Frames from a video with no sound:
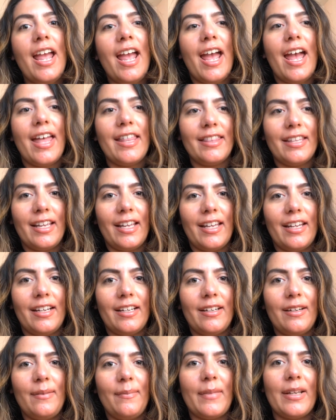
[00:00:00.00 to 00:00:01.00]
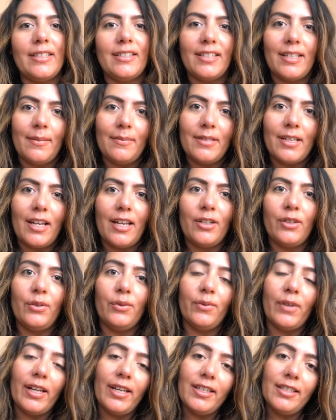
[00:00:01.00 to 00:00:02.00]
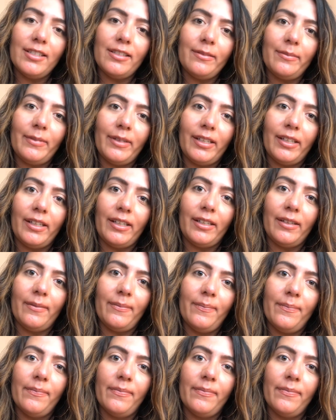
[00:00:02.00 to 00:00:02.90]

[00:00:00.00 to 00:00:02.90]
And then my stepdad, who raised me,